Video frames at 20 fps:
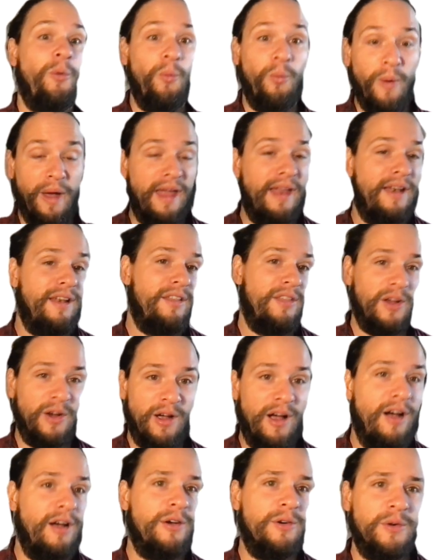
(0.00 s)
when they're
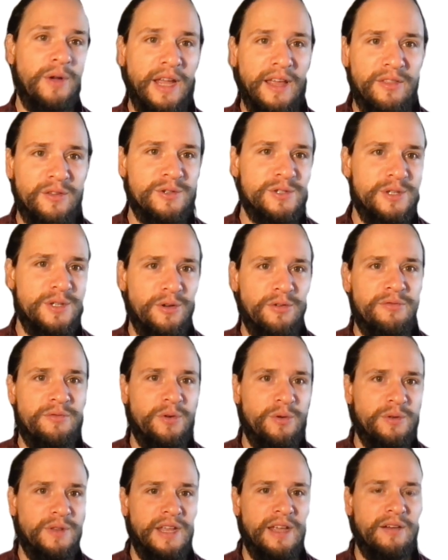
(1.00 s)
hungry and there's no food
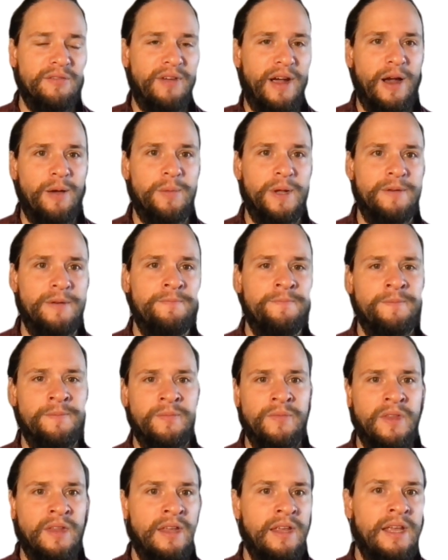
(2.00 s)
in the
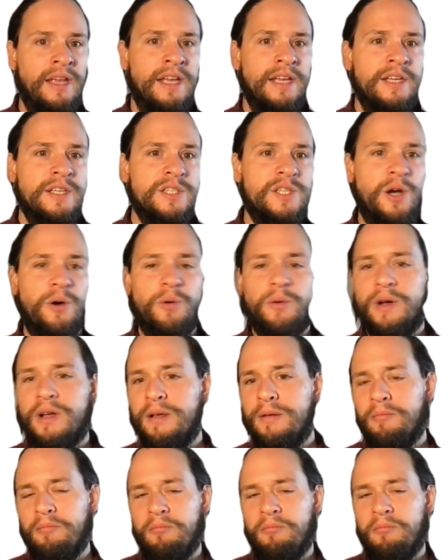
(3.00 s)
environment. So